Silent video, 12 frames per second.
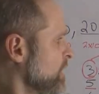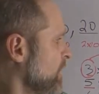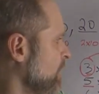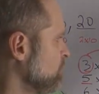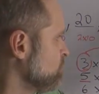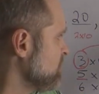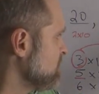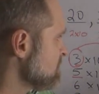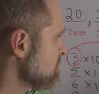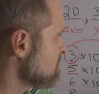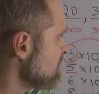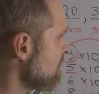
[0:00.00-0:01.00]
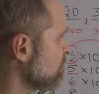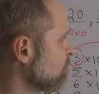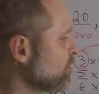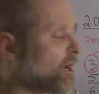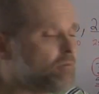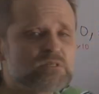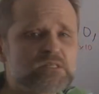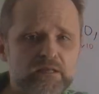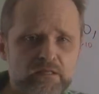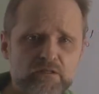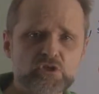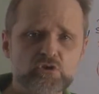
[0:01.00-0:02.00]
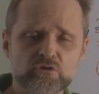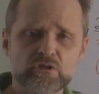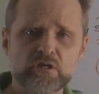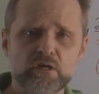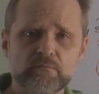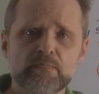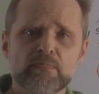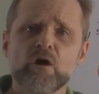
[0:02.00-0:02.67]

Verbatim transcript: and we can see how problems like this are done,